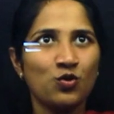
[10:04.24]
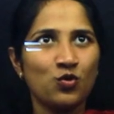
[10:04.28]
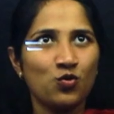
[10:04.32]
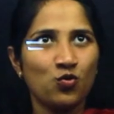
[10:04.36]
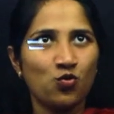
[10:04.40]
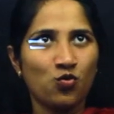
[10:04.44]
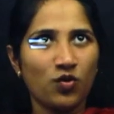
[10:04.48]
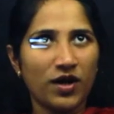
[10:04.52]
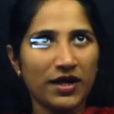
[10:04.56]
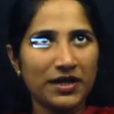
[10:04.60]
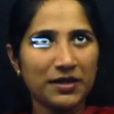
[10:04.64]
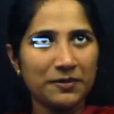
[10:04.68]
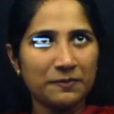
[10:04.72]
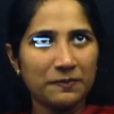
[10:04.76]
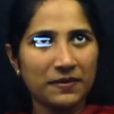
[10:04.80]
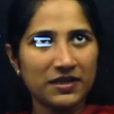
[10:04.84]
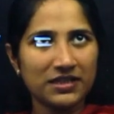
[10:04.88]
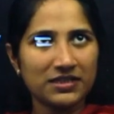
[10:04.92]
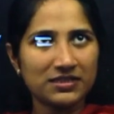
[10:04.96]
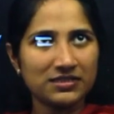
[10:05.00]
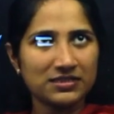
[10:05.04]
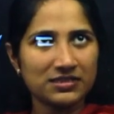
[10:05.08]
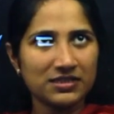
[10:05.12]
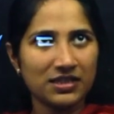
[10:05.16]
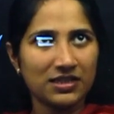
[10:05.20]
1 by
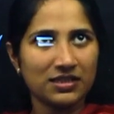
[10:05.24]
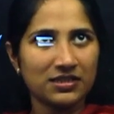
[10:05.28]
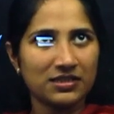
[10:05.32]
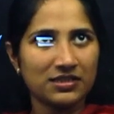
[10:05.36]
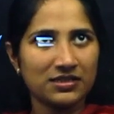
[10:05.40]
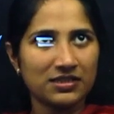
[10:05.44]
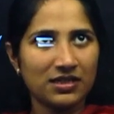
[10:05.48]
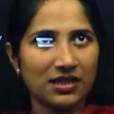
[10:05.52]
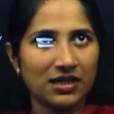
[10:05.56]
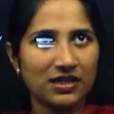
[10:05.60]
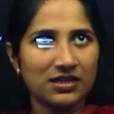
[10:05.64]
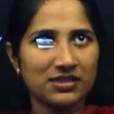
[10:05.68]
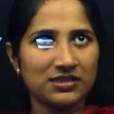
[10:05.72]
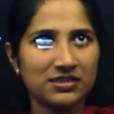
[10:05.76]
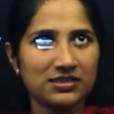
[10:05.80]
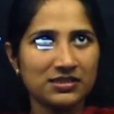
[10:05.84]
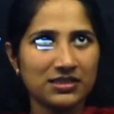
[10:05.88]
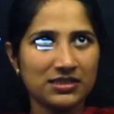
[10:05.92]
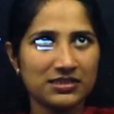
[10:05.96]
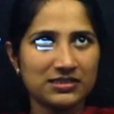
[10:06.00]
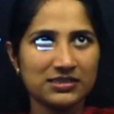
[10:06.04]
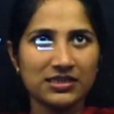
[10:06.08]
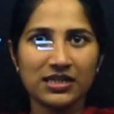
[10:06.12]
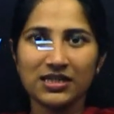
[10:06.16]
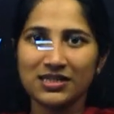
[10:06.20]
10, either
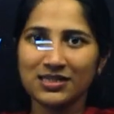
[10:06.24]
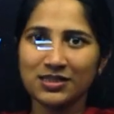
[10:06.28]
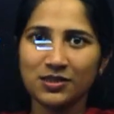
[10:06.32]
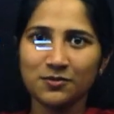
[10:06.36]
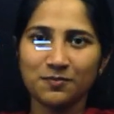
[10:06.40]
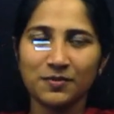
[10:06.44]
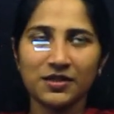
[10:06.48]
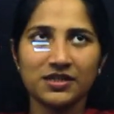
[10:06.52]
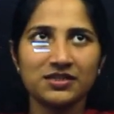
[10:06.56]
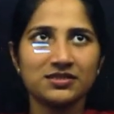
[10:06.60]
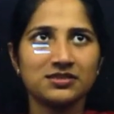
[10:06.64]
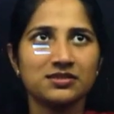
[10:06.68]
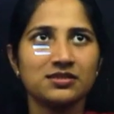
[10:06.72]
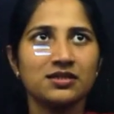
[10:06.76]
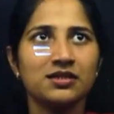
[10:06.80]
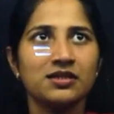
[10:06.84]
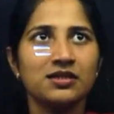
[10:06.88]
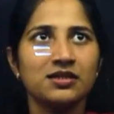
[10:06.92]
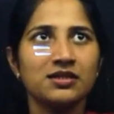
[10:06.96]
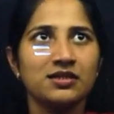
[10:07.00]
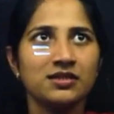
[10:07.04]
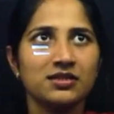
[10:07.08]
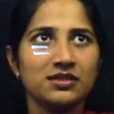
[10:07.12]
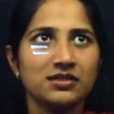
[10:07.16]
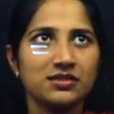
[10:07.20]
10th place.
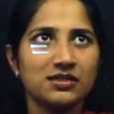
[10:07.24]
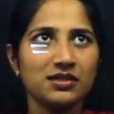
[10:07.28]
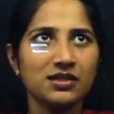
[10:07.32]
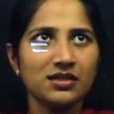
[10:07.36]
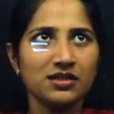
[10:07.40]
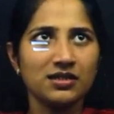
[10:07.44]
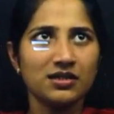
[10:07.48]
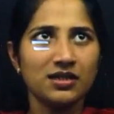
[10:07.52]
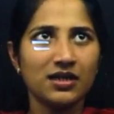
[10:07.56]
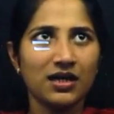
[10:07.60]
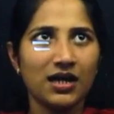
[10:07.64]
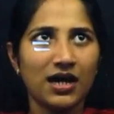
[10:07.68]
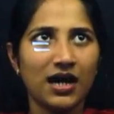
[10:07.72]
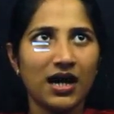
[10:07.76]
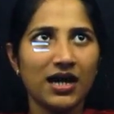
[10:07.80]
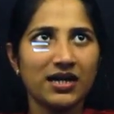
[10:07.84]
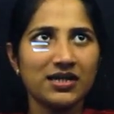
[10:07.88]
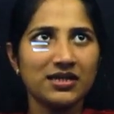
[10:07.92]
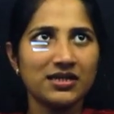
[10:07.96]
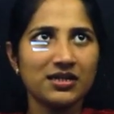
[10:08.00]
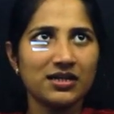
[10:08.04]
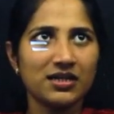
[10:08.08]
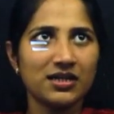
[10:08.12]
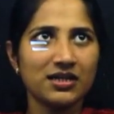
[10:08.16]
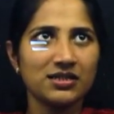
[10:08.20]
Either
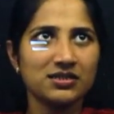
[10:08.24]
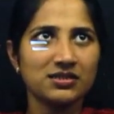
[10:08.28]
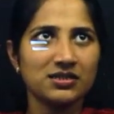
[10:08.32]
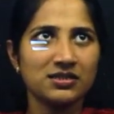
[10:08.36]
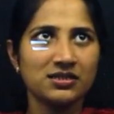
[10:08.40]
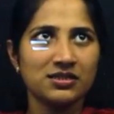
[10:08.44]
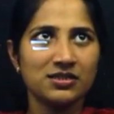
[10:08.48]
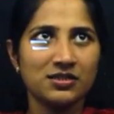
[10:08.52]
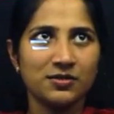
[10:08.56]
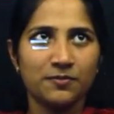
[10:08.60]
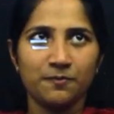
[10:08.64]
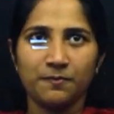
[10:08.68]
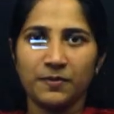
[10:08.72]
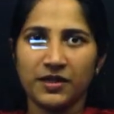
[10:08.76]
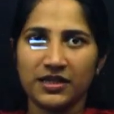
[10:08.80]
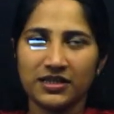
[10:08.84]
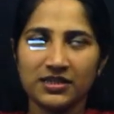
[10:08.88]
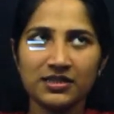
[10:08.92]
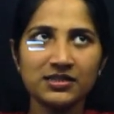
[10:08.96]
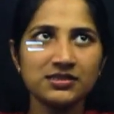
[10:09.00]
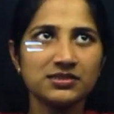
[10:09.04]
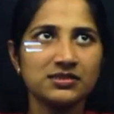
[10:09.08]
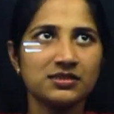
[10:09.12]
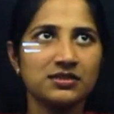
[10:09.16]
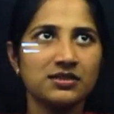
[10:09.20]
100th
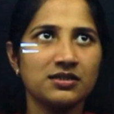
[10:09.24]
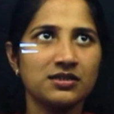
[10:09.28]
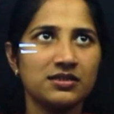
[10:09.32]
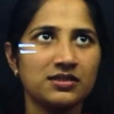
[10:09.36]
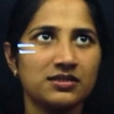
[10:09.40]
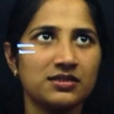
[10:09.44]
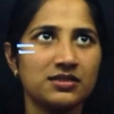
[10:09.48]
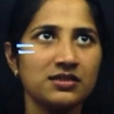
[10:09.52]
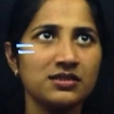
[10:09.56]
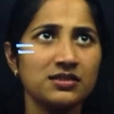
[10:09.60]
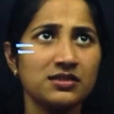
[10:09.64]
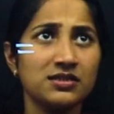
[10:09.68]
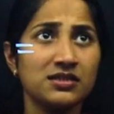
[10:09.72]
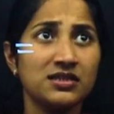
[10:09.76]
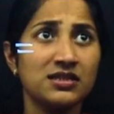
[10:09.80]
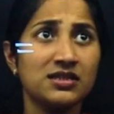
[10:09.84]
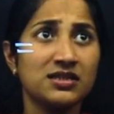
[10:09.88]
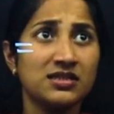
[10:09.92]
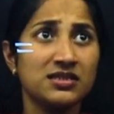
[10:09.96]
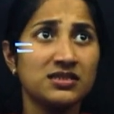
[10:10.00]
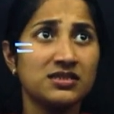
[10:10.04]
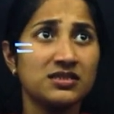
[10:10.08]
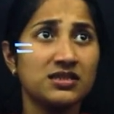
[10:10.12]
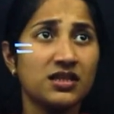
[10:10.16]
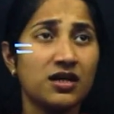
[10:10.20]
place, either
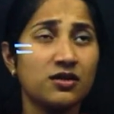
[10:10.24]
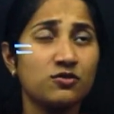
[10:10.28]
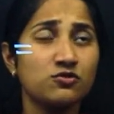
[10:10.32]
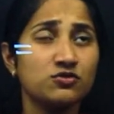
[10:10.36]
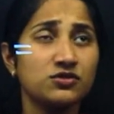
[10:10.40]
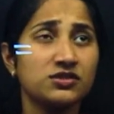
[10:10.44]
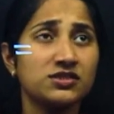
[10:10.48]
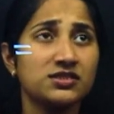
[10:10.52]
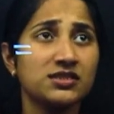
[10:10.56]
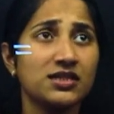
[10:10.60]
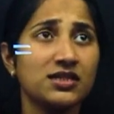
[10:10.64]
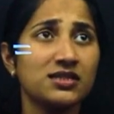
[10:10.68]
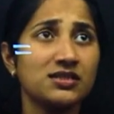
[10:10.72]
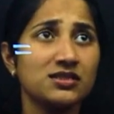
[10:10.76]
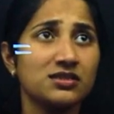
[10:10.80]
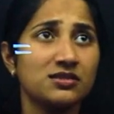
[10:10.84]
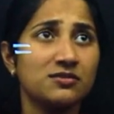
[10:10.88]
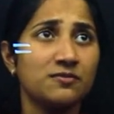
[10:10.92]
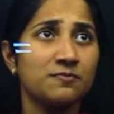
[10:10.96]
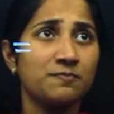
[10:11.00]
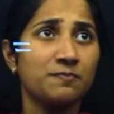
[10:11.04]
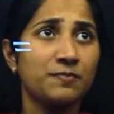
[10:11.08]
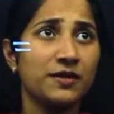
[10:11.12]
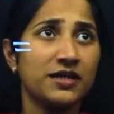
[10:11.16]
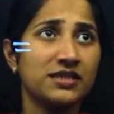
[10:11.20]
1000th
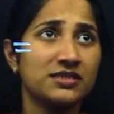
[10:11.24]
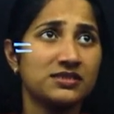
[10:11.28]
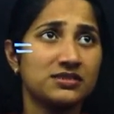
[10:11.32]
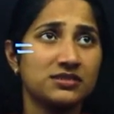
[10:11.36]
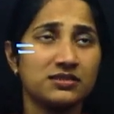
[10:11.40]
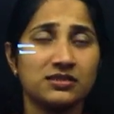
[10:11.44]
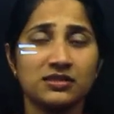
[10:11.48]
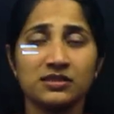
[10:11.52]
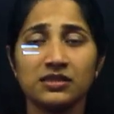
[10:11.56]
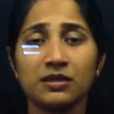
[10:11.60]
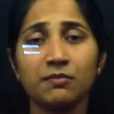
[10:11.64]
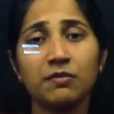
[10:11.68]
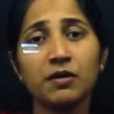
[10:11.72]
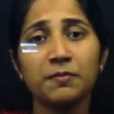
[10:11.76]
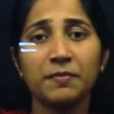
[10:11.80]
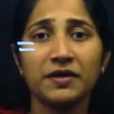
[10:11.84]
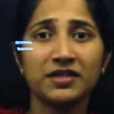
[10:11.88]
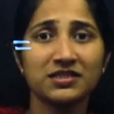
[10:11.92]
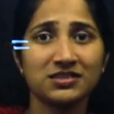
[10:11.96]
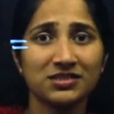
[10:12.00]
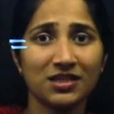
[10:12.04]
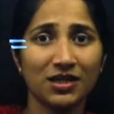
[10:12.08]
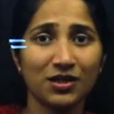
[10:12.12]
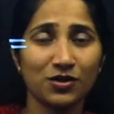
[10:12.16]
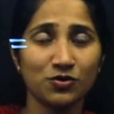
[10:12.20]
place. Nammal
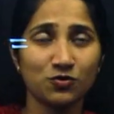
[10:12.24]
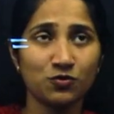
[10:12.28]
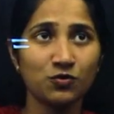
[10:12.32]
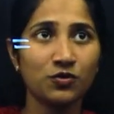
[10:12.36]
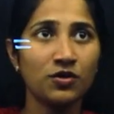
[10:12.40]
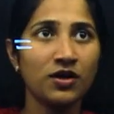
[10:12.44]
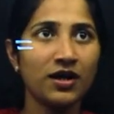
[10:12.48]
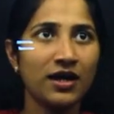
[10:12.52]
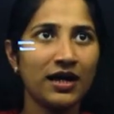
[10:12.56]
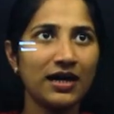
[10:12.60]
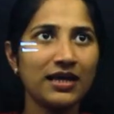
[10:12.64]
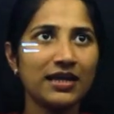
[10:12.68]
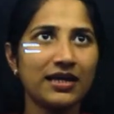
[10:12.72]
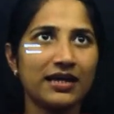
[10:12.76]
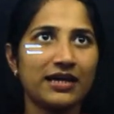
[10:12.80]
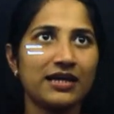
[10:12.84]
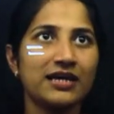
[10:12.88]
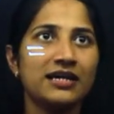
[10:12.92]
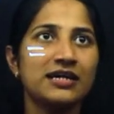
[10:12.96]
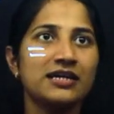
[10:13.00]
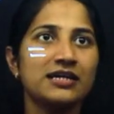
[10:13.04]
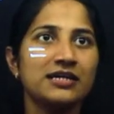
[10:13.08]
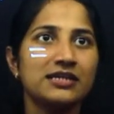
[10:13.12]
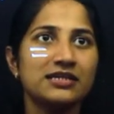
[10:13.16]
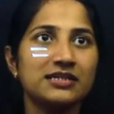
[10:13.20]
padichayirunnu. Alle,
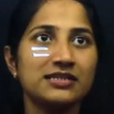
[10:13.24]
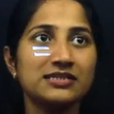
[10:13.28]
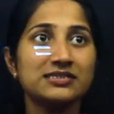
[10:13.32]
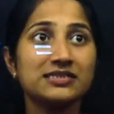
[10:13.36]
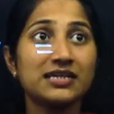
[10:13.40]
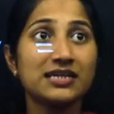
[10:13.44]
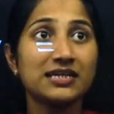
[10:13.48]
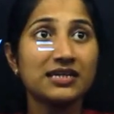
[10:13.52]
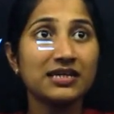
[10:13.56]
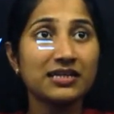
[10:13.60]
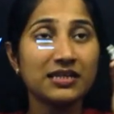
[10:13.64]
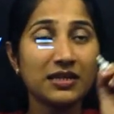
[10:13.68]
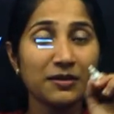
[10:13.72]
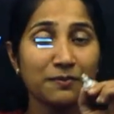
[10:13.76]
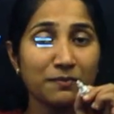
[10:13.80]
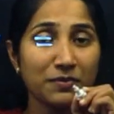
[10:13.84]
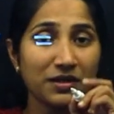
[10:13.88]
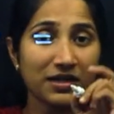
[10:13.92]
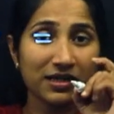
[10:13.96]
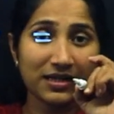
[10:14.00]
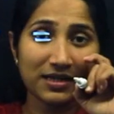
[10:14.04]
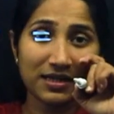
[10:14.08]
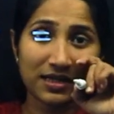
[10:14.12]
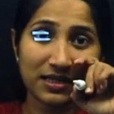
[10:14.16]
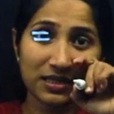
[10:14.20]
ini second number
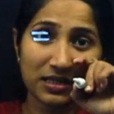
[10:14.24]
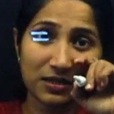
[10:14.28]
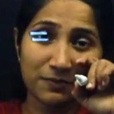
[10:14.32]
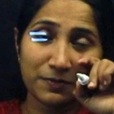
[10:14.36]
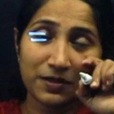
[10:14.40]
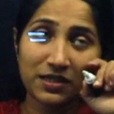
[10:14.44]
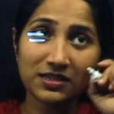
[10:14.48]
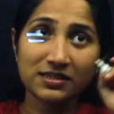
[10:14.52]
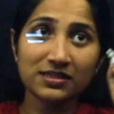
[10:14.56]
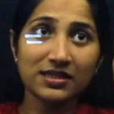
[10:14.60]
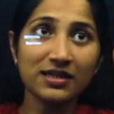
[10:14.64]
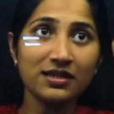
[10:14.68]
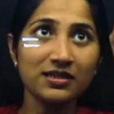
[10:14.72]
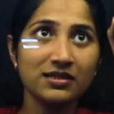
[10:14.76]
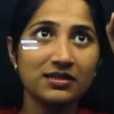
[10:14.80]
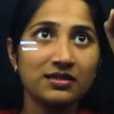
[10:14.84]
enna na parnje?